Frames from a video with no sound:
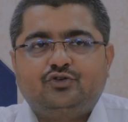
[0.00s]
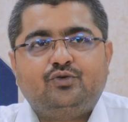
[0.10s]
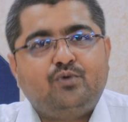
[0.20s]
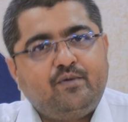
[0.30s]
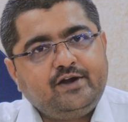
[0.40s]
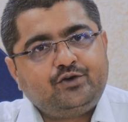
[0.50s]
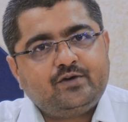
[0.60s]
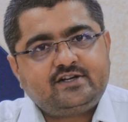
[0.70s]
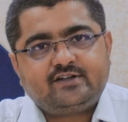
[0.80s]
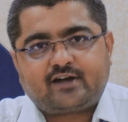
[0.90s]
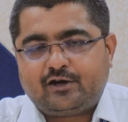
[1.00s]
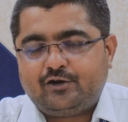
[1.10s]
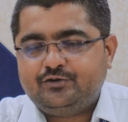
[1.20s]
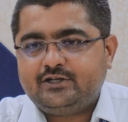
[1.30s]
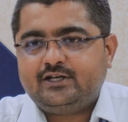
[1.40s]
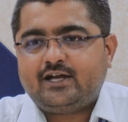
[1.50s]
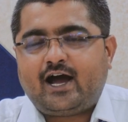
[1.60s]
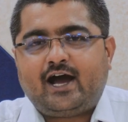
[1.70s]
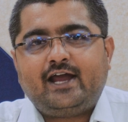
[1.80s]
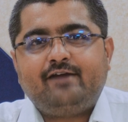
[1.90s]
So moving towards the conclusion,
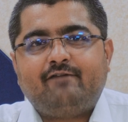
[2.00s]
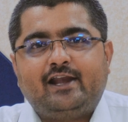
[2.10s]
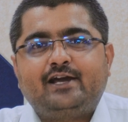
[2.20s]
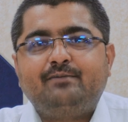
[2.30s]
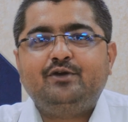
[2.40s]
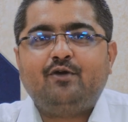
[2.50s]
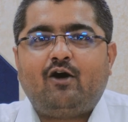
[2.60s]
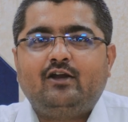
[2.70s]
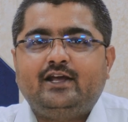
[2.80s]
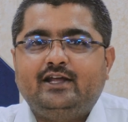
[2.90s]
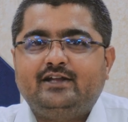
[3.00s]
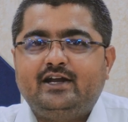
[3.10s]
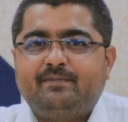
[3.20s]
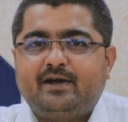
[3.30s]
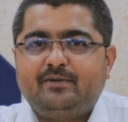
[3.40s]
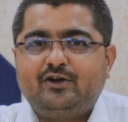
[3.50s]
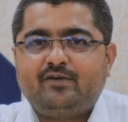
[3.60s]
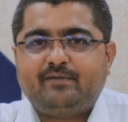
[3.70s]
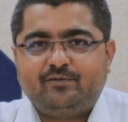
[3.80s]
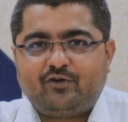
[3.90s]
I welcome you all in the Department
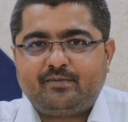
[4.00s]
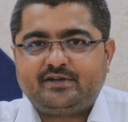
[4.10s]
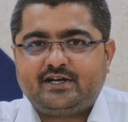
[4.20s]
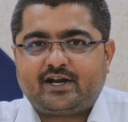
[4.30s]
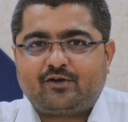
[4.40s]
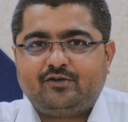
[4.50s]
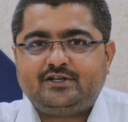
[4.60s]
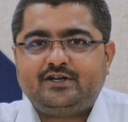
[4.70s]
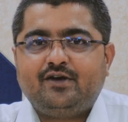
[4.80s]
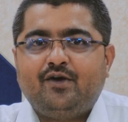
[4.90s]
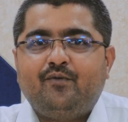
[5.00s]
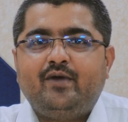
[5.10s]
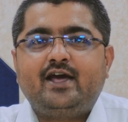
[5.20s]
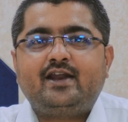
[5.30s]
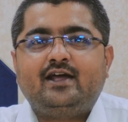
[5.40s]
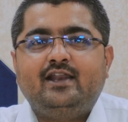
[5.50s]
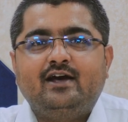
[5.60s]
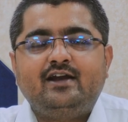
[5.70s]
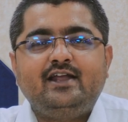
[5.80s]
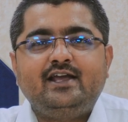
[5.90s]
of Information Technology, where
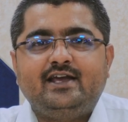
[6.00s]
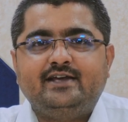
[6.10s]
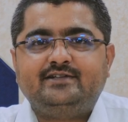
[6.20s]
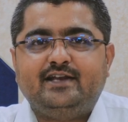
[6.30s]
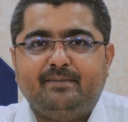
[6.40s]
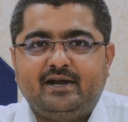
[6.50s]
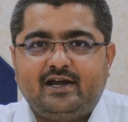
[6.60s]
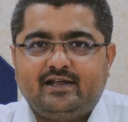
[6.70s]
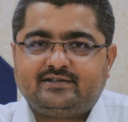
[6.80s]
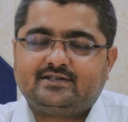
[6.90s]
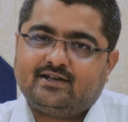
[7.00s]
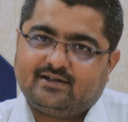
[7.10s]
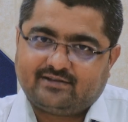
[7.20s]
learning is limitless.